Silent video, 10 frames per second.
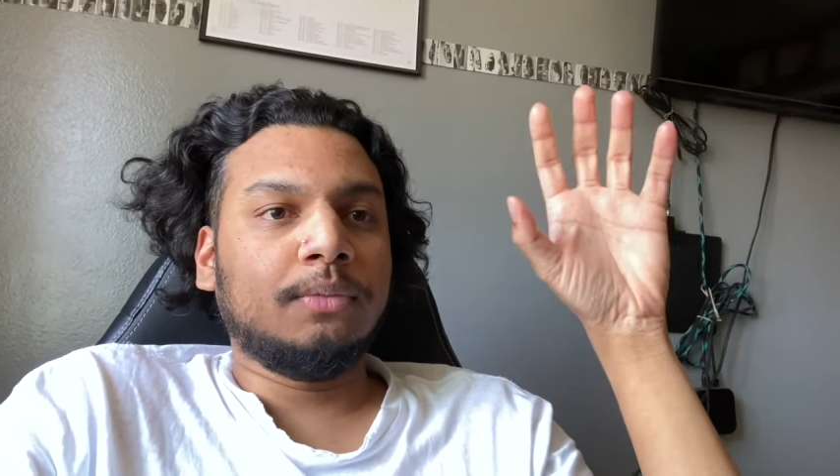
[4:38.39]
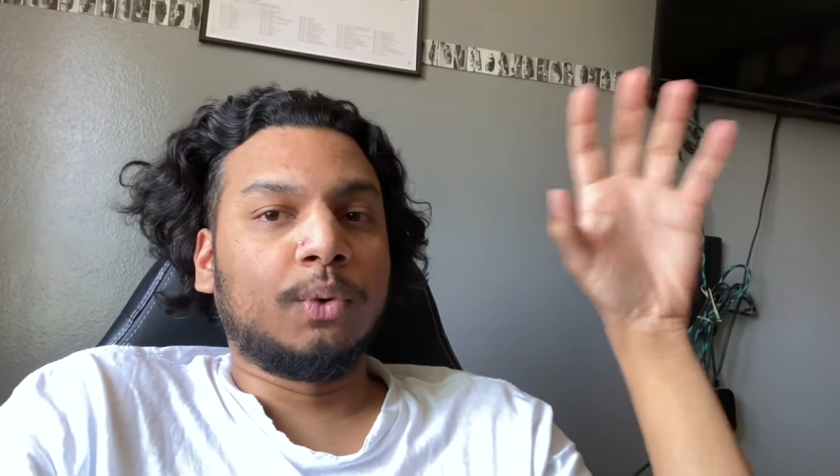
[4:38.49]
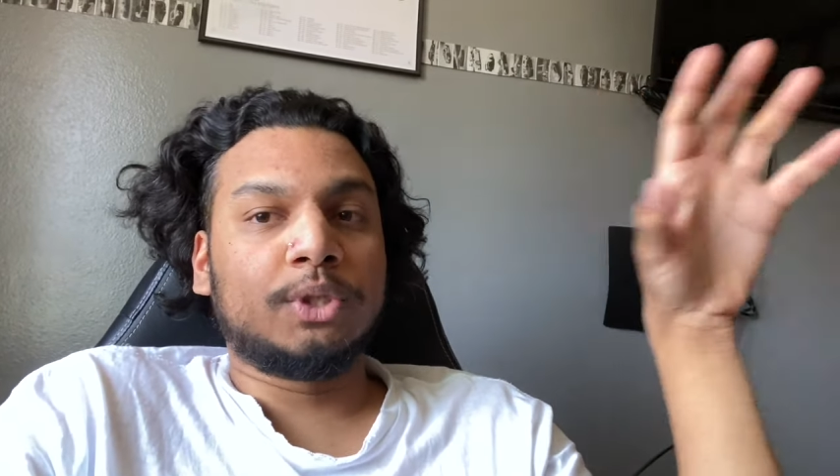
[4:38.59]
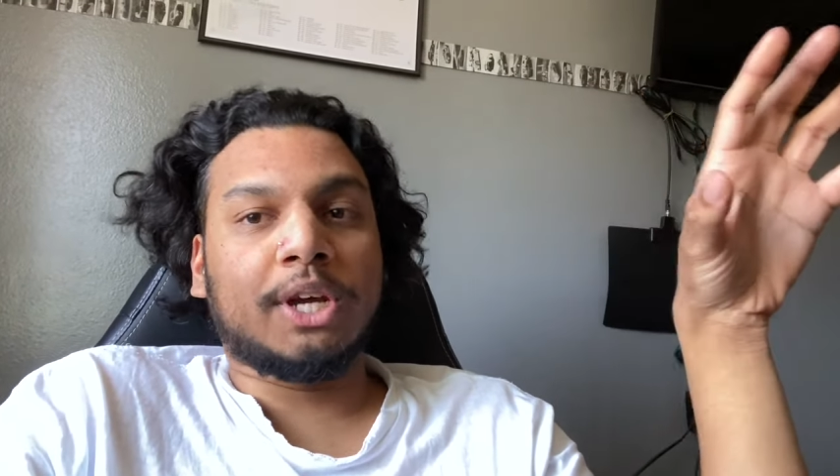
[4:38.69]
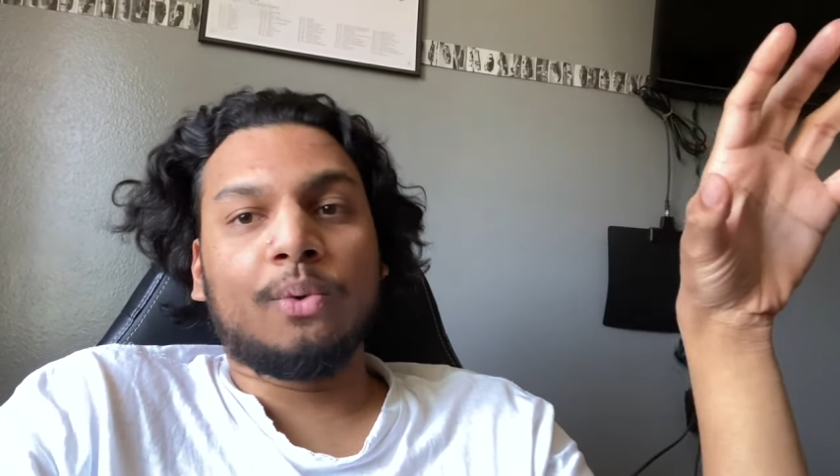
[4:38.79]

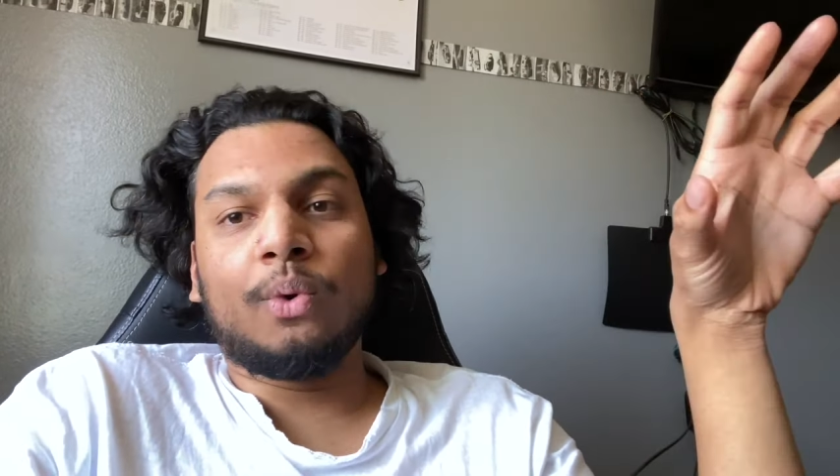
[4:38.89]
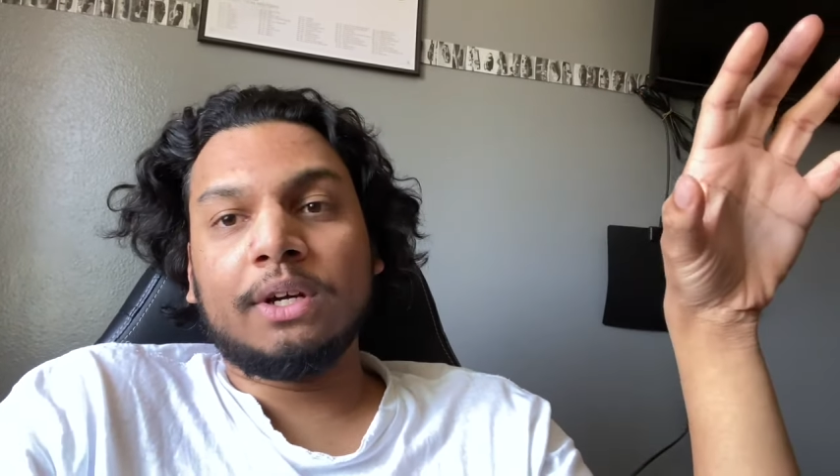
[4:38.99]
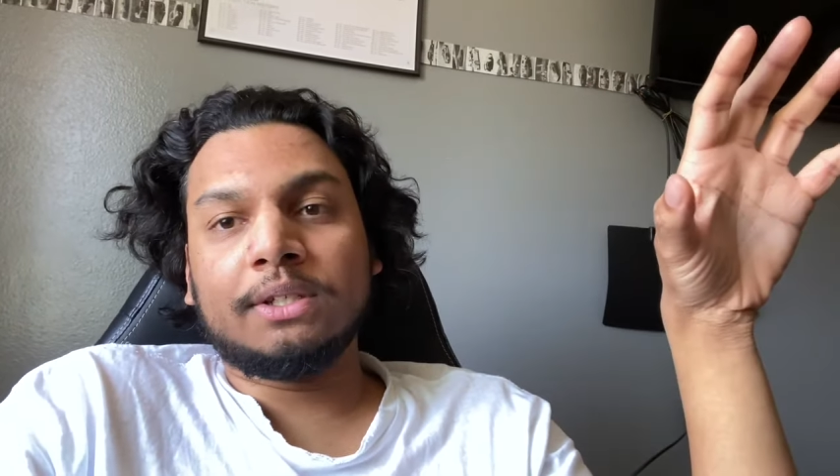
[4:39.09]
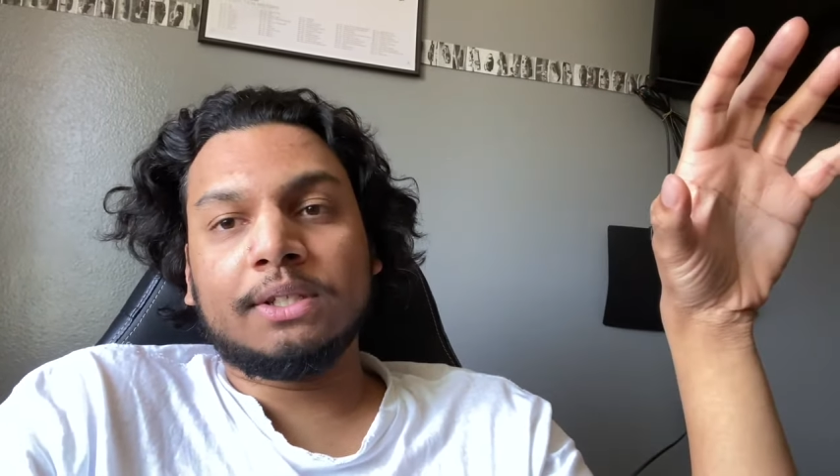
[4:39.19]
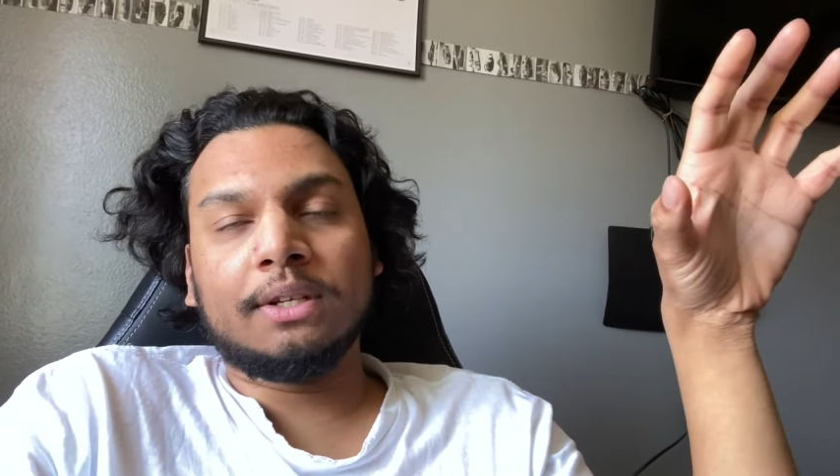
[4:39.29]
which I
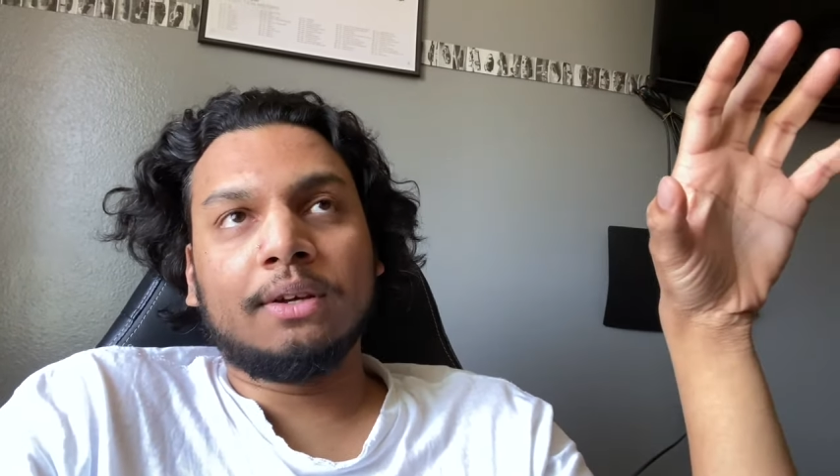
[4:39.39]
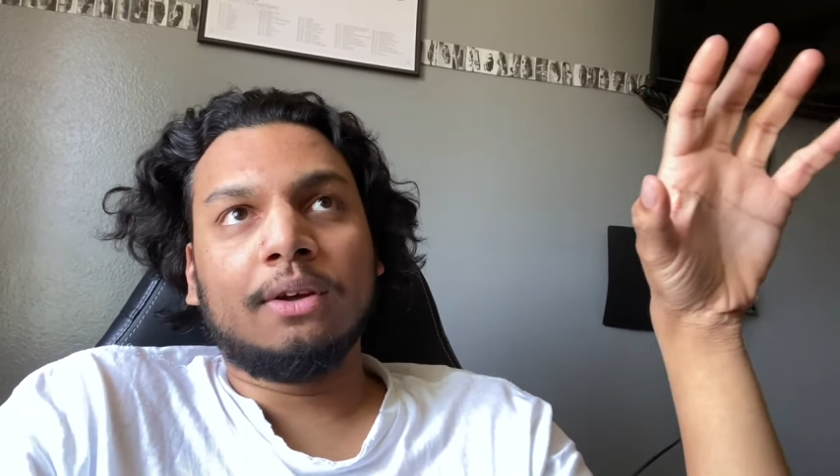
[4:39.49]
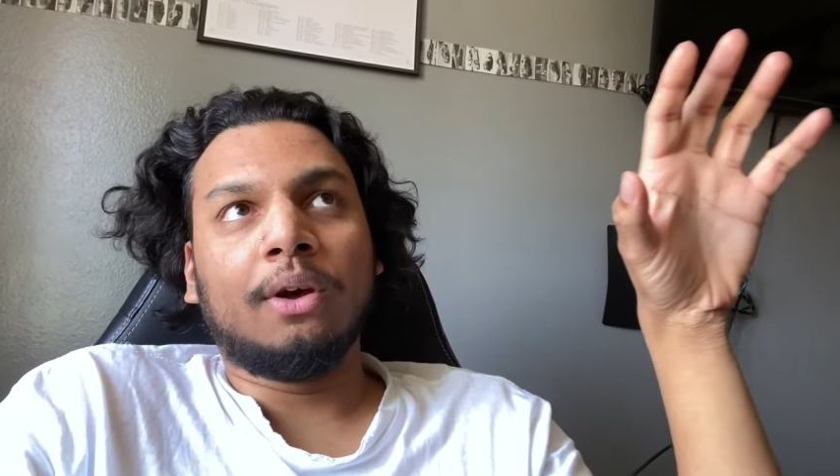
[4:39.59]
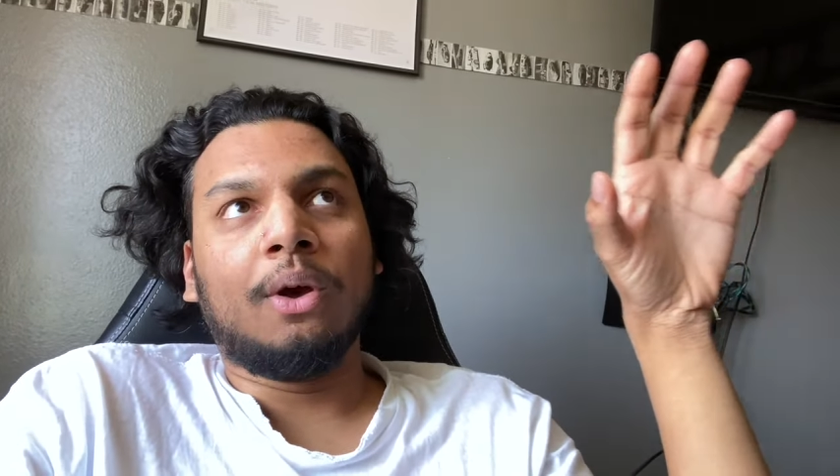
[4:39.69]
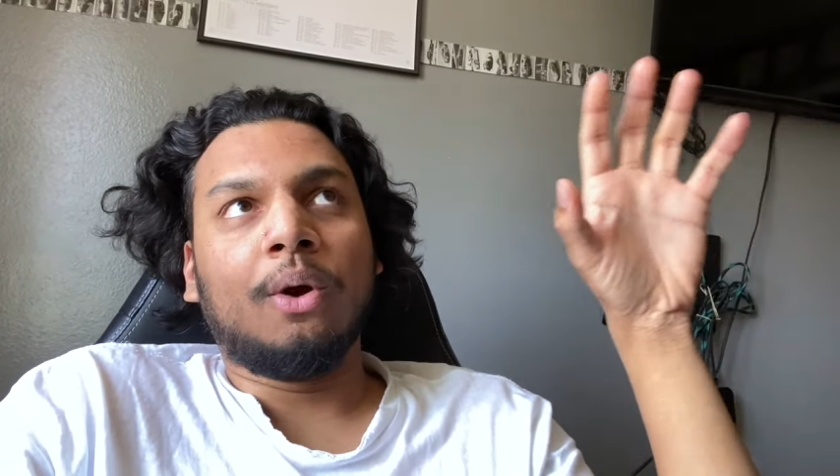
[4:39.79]
want,
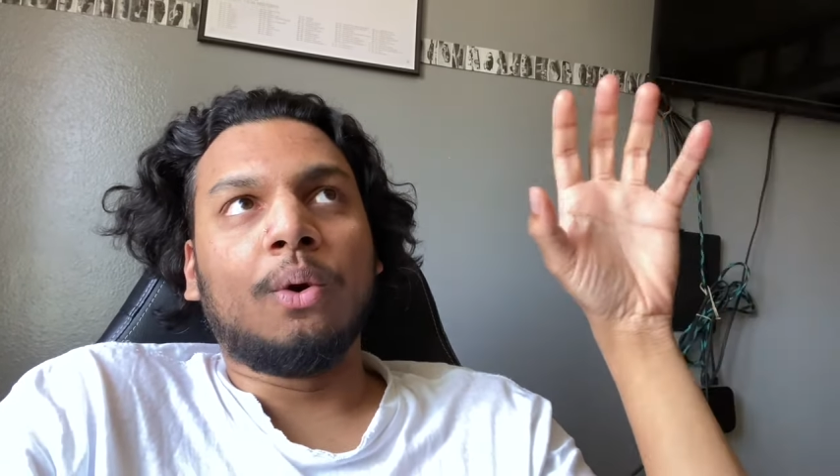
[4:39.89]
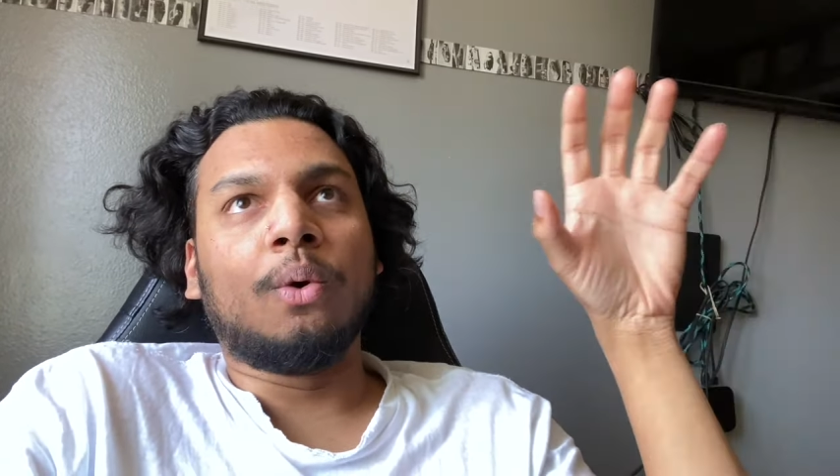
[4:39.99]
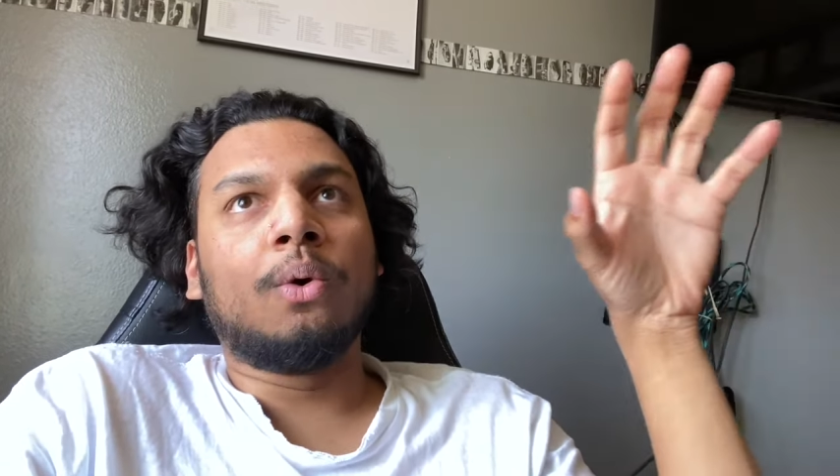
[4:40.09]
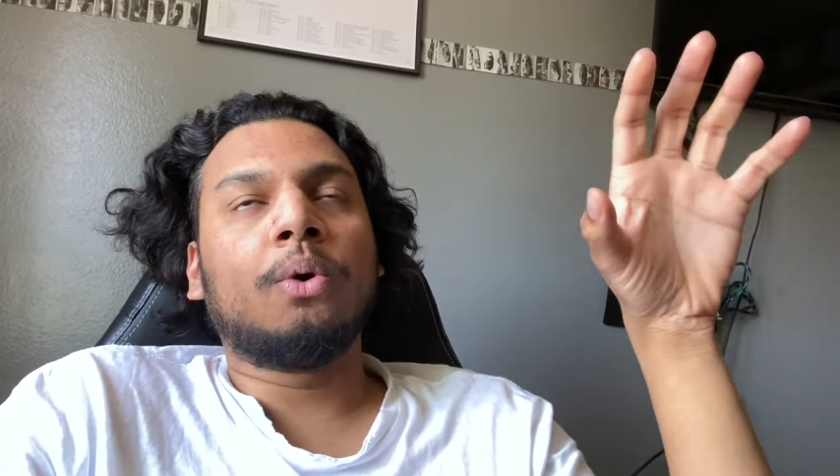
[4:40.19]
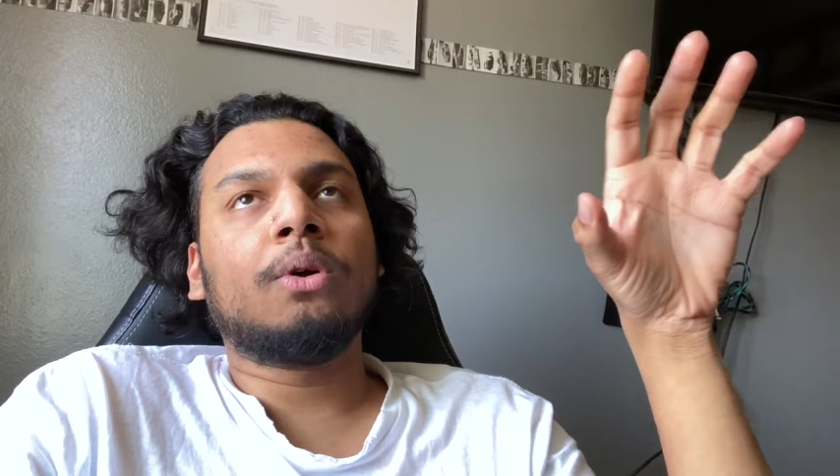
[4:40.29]

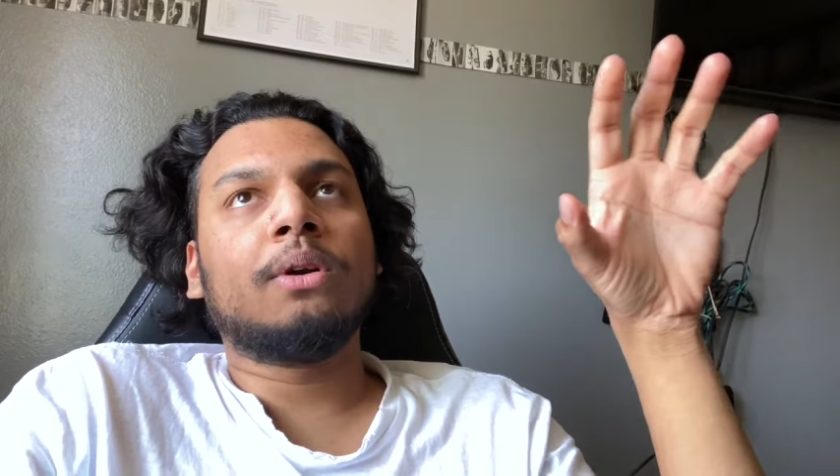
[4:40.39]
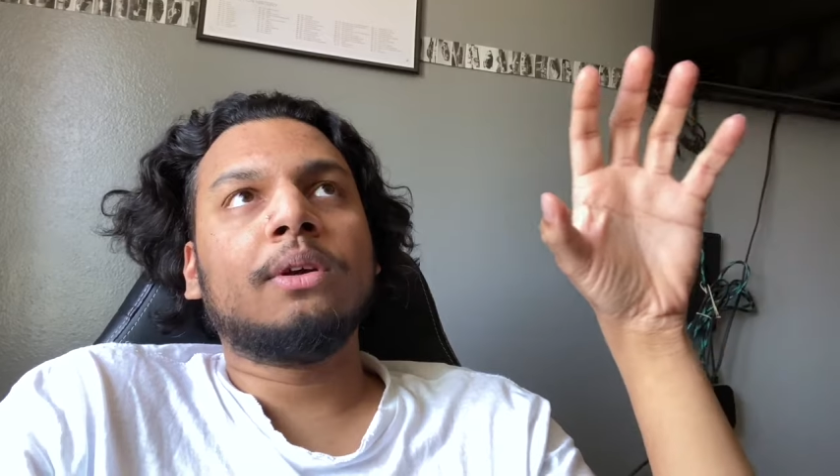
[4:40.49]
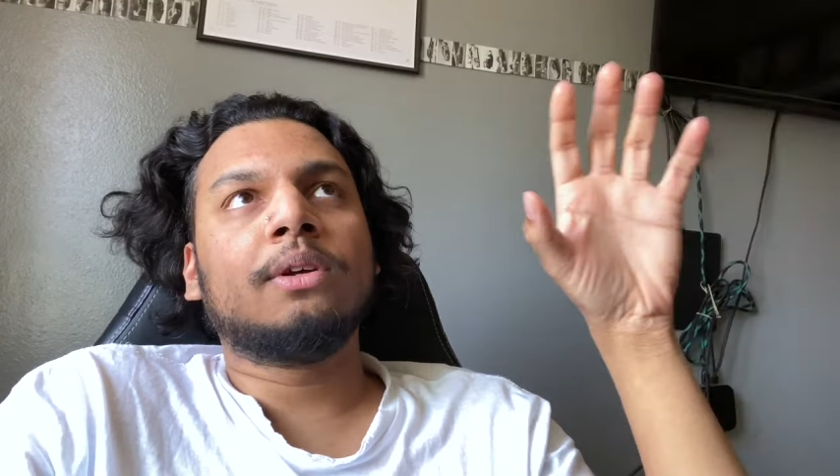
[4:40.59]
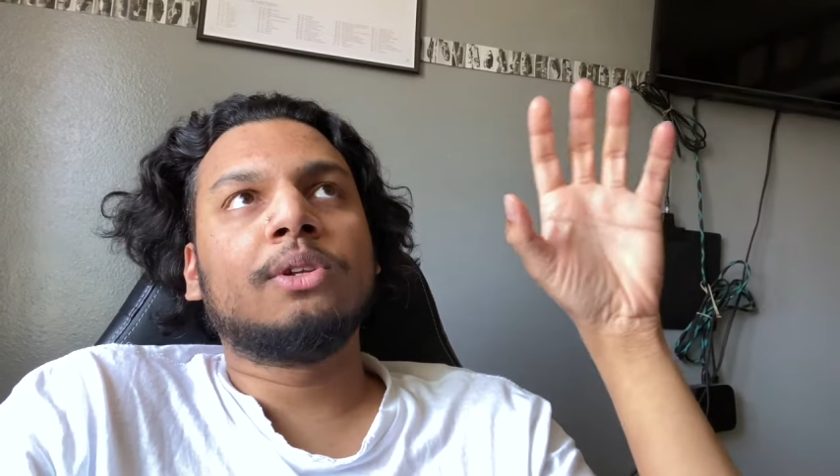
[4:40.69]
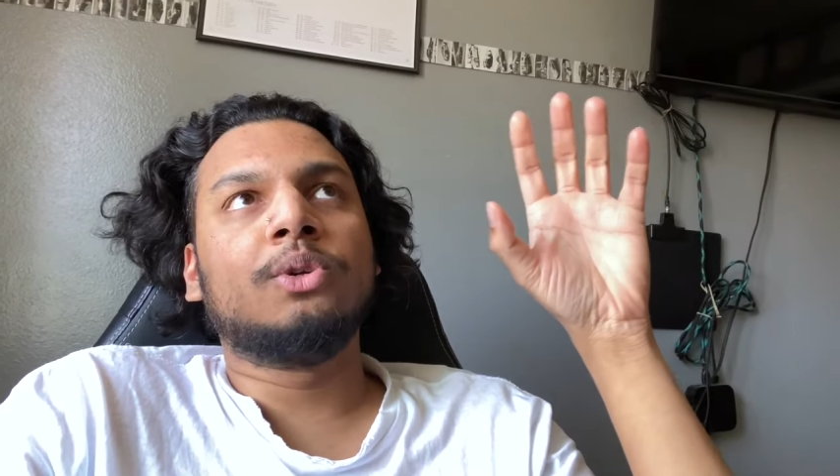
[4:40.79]
or